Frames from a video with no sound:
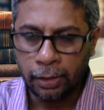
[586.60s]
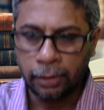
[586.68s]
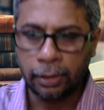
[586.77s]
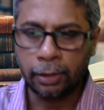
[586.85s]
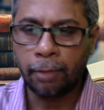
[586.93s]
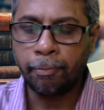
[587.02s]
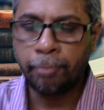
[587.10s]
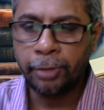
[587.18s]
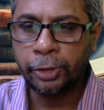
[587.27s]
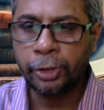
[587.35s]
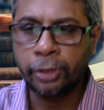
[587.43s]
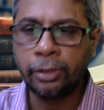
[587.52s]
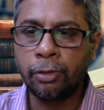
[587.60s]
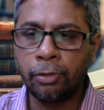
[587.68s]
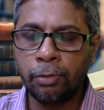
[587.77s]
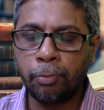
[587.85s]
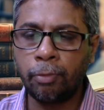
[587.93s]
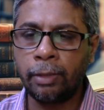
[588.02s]
The comprehension, they will
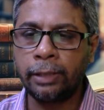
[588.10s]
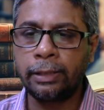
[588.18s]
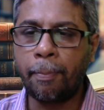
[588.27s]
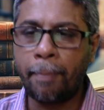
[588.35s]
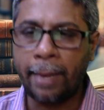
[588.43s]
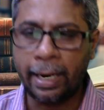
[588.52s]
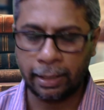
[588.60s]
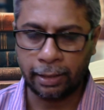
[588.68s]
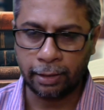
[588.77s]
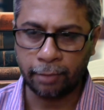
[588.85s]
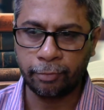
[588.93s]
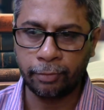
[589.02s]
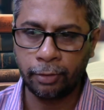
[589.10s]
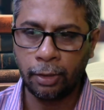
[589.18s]
provide the paragraph.